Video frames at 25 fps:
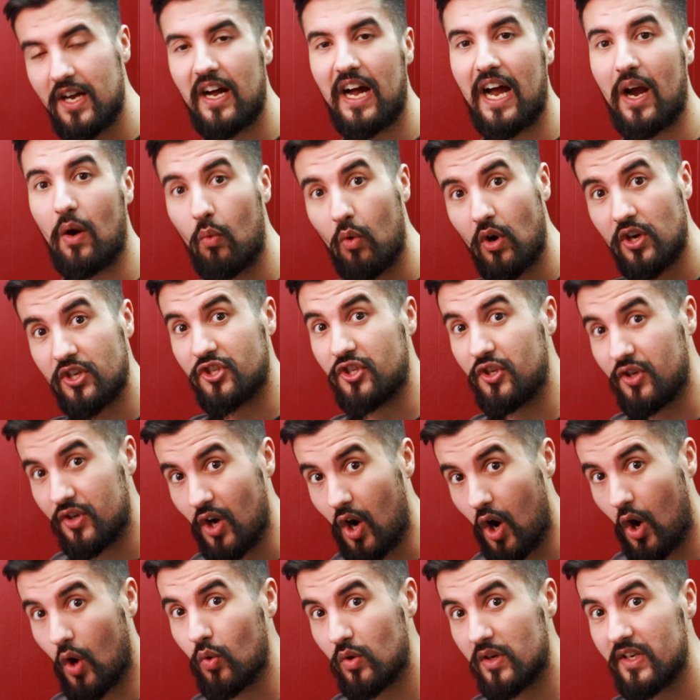I want you
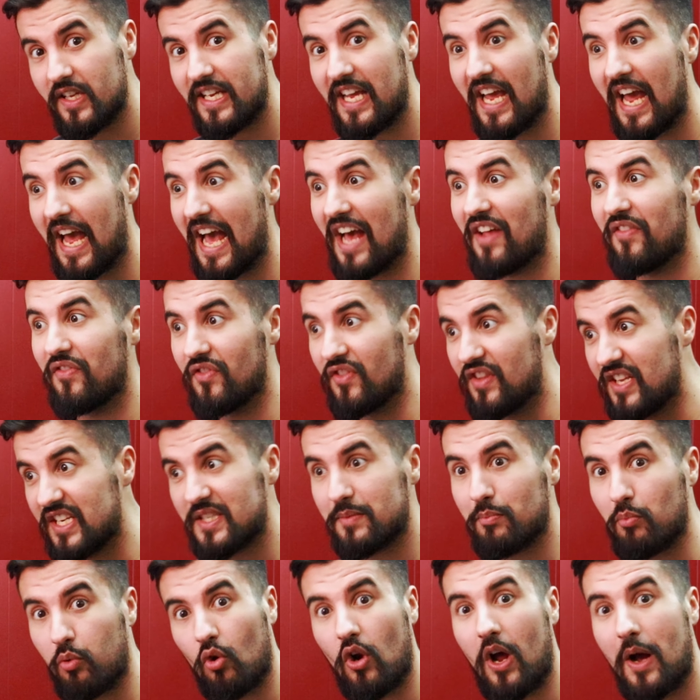to only add
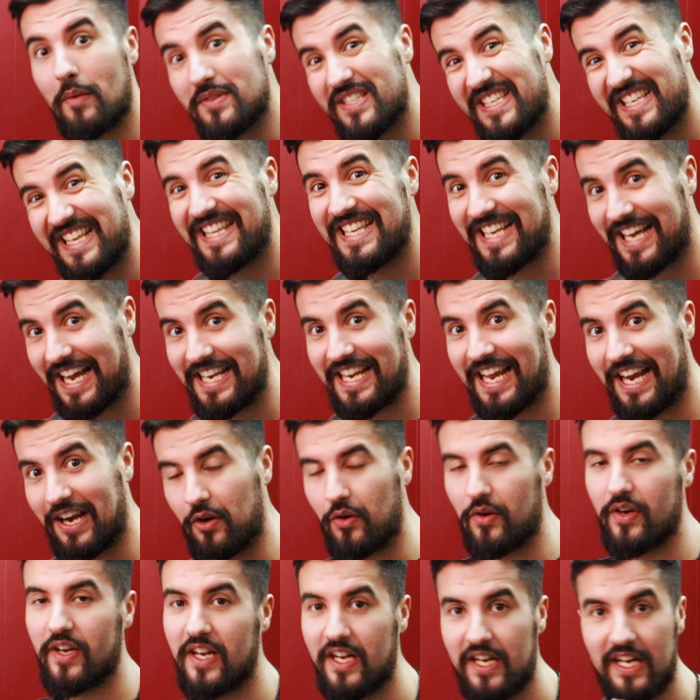this prompt to that
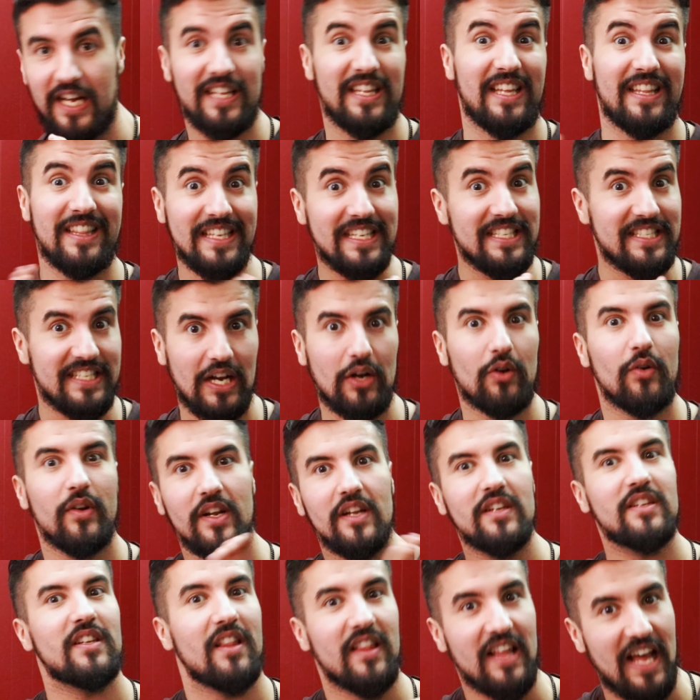area, and then this
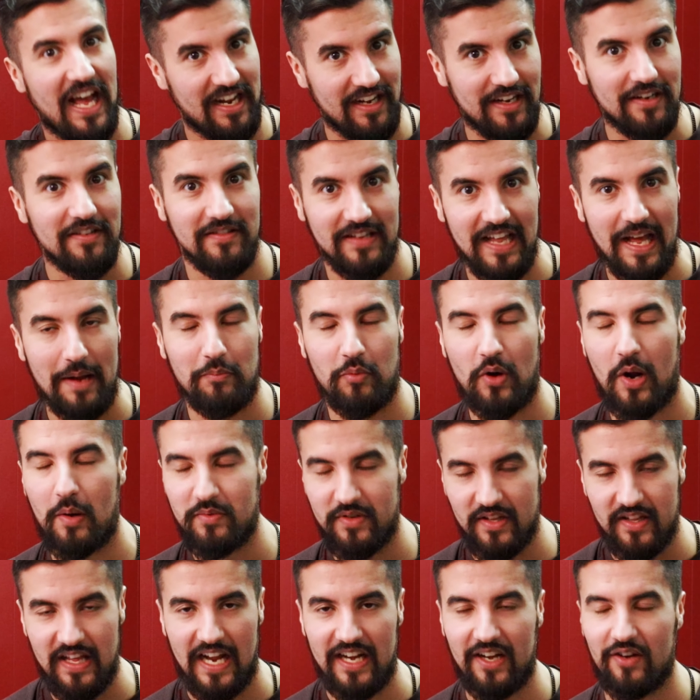area to that
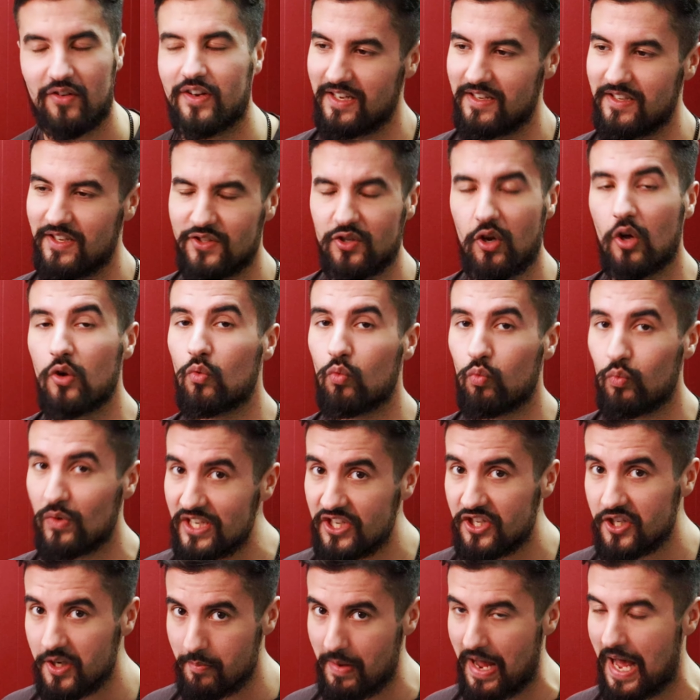prompt to that area. It's called
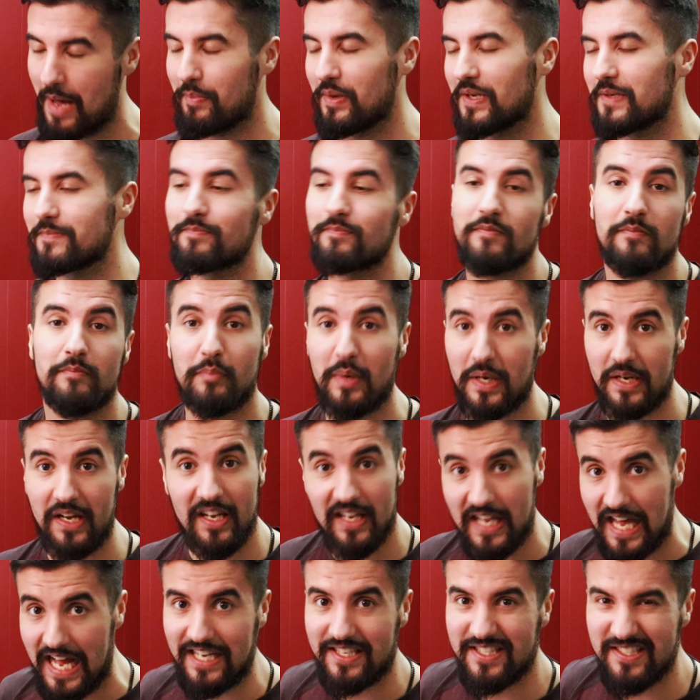region mapping. But
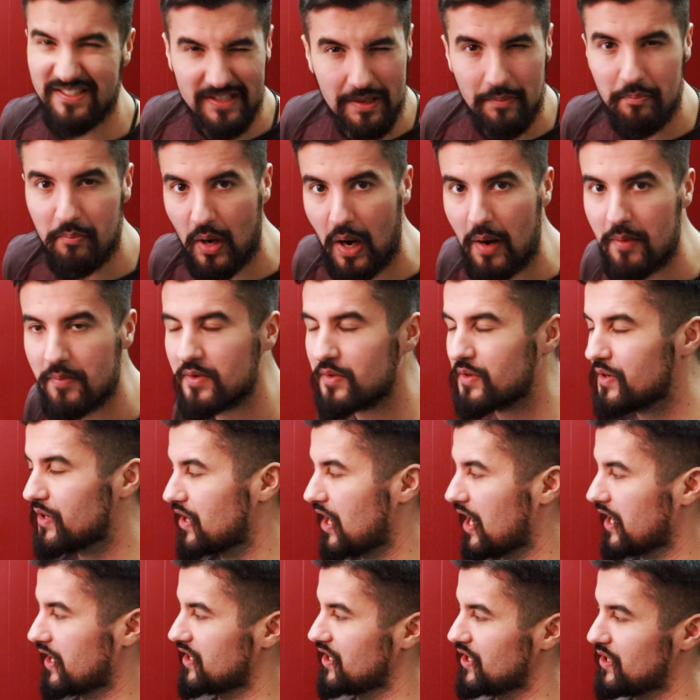alas, some probably you're
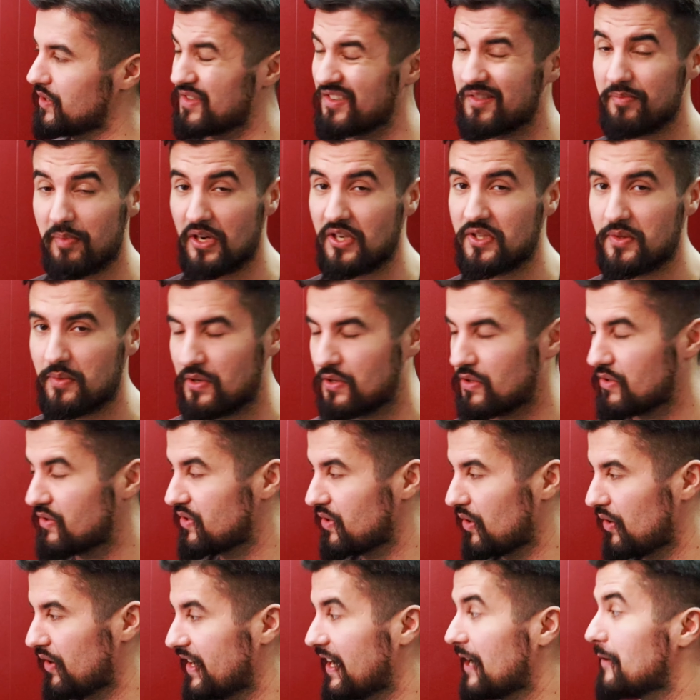not going to use, especially when you're just
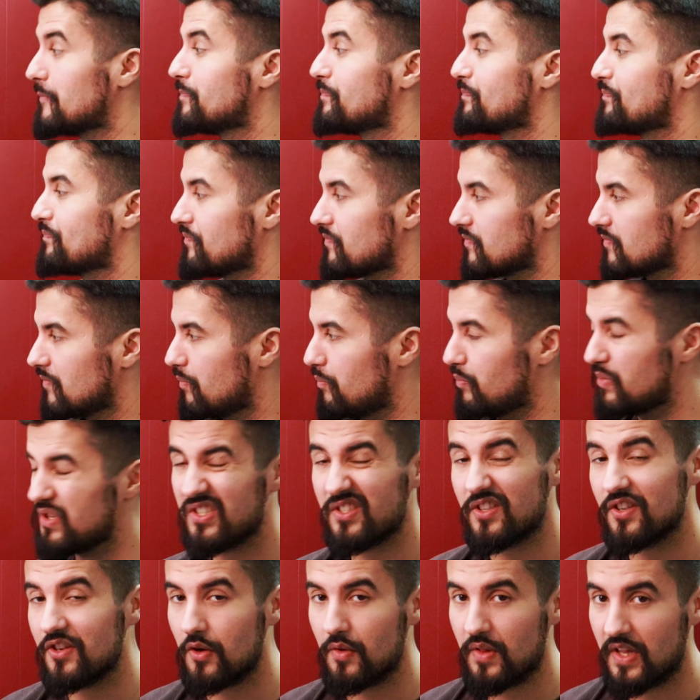starting out. But
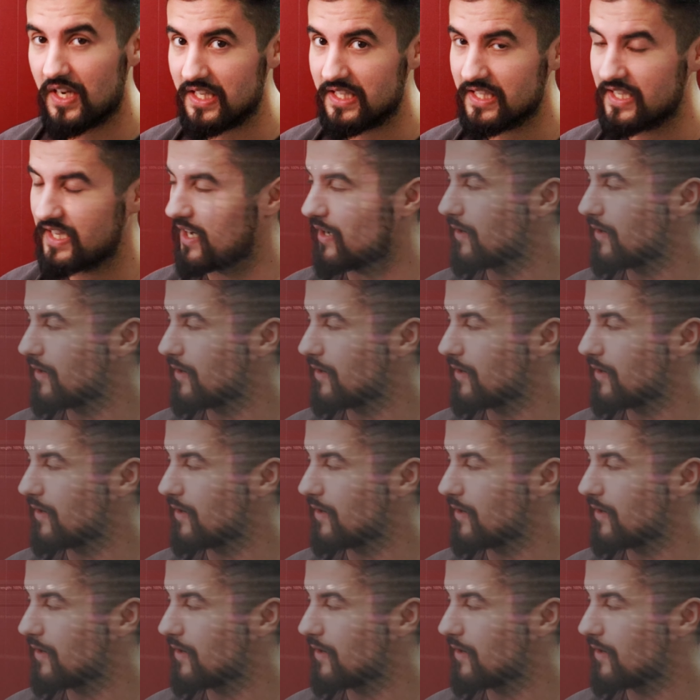just know that it's there.